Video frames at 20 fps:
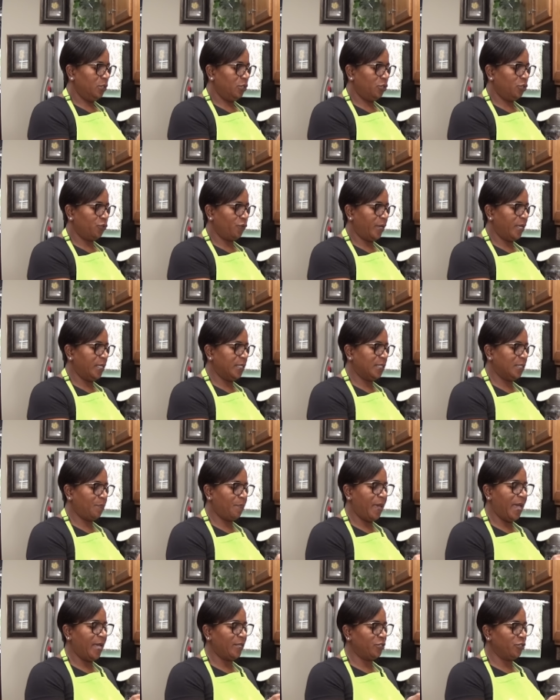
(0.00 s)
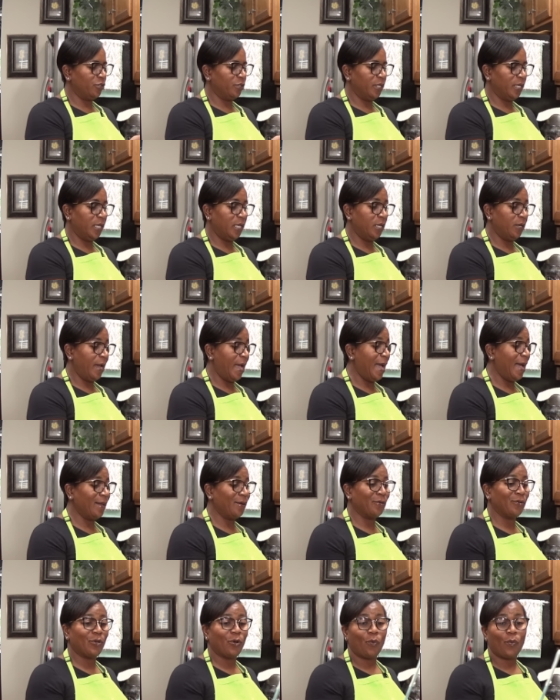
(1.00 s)
straight spatula here.
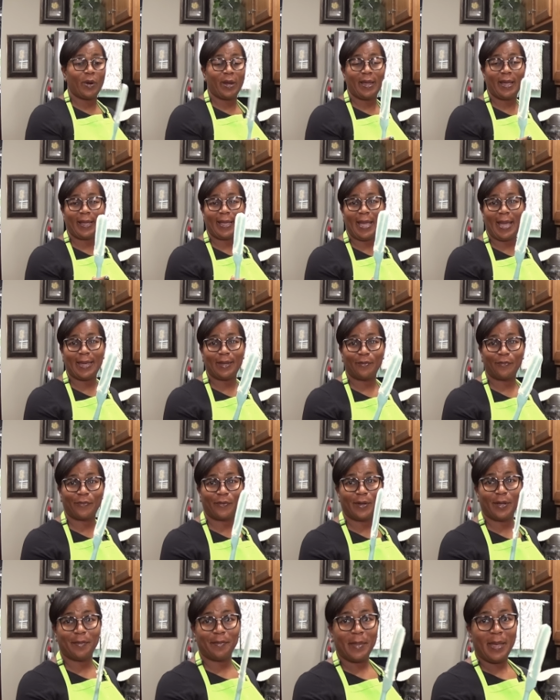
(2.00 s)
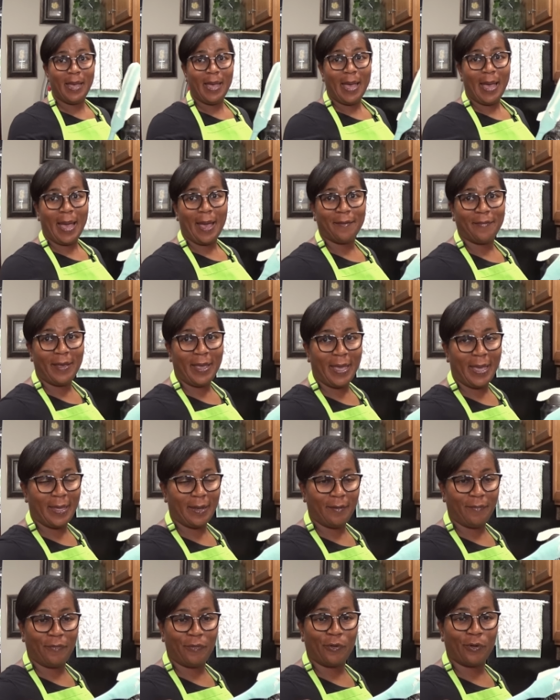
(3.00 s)
I don't know where I got it from. I've
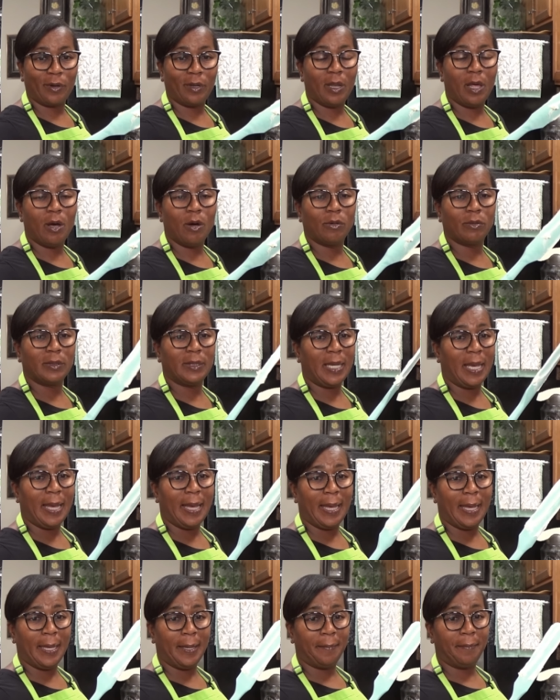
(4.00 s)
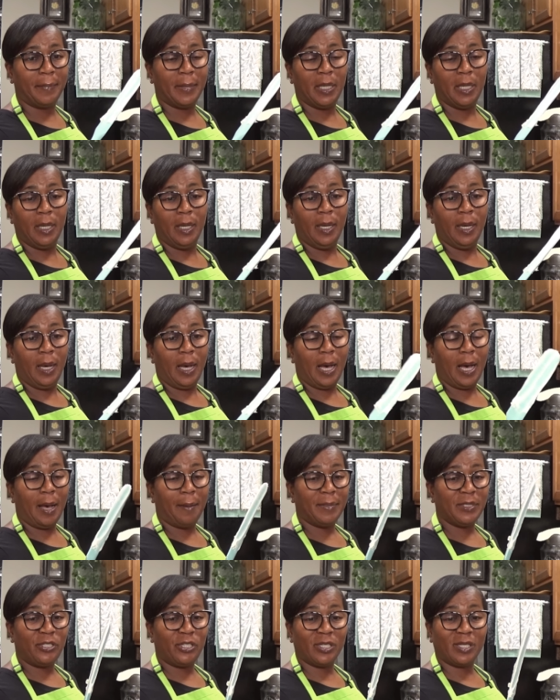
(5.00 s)
had it for a long time.
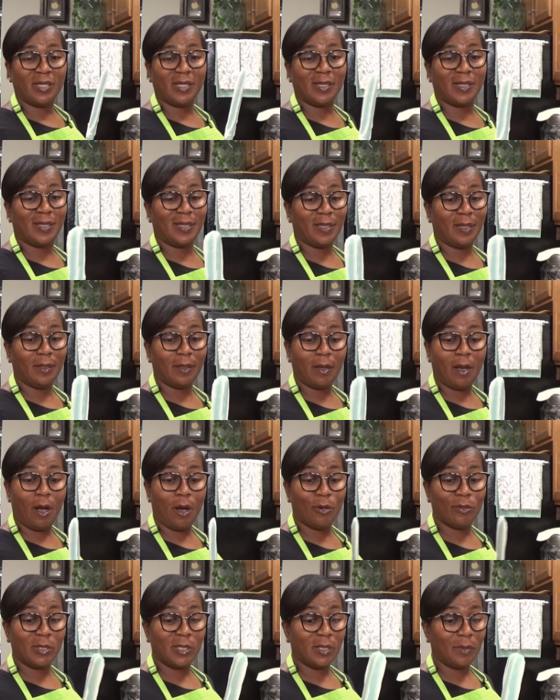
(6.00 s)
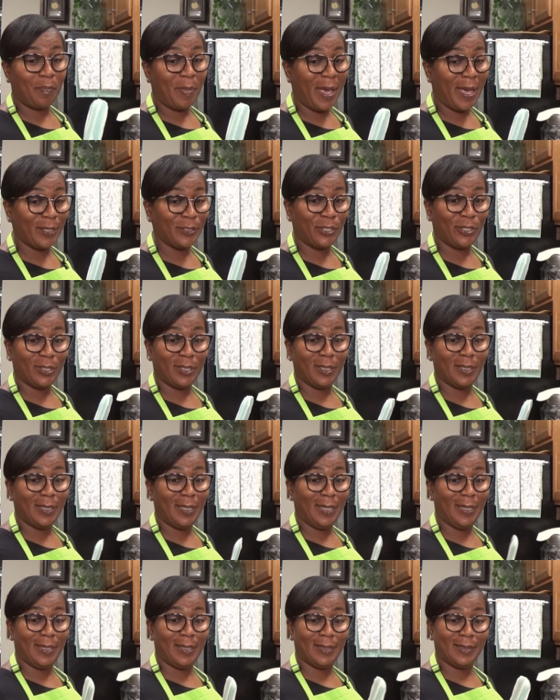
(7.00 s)
Um, it's just a silicone spatula
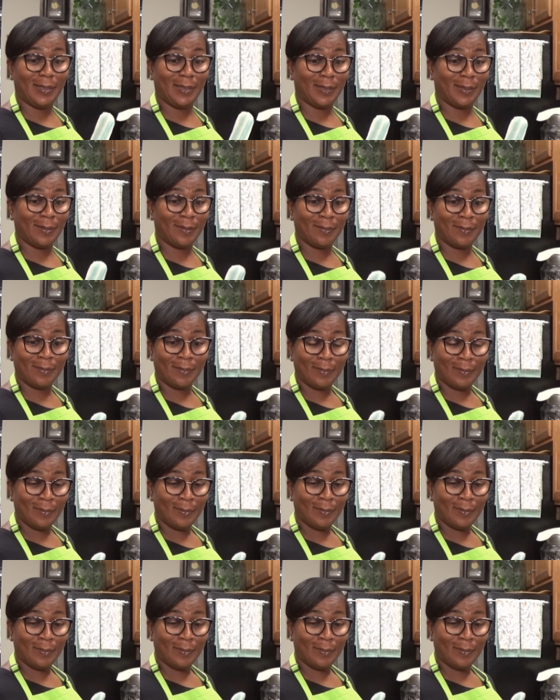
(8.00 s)
and it's,